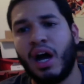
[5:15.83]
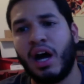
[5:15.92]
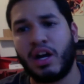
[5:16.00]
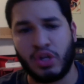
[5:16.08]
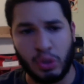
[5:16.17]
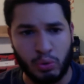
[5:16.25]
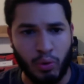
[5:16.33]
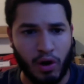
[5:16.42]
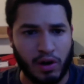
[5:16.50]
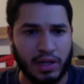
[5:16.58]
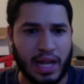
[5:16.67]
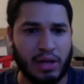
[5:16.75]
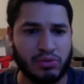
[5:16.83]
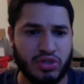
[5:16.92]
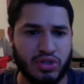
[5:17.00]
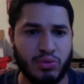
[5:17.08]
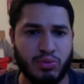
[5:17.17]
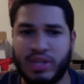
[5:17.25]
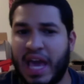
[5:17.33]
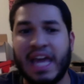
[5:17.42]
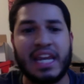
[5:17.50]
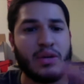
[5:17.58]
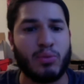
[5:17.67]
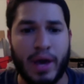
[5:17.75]
you are allowed to use
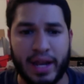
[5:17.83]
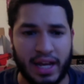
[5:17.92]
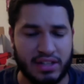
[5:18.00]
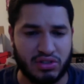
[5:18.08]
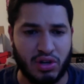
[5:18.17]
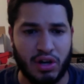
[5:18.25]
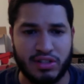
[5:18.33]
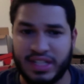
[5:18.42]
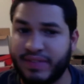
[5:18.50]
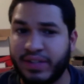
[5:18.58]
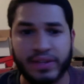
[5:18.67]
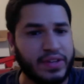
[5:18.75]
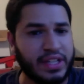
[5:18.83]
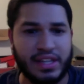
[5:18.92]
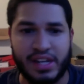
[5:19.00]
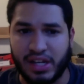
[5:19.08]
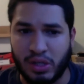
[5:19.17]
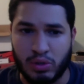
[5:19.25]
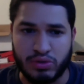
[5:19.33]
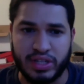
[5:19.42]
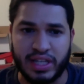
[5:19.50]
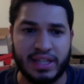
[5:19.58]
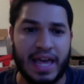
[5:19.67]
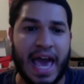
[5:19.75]
any Red Eyes cards, even if he didn't use it
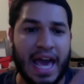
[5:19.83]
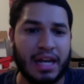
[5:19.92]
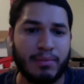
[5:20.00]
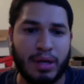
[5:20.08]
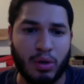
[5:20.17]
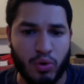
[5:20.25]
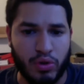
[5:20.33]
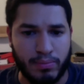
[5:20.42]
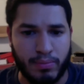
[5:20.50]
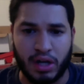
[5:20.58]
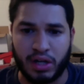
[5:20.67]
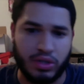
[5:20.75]
in the anime or the manga.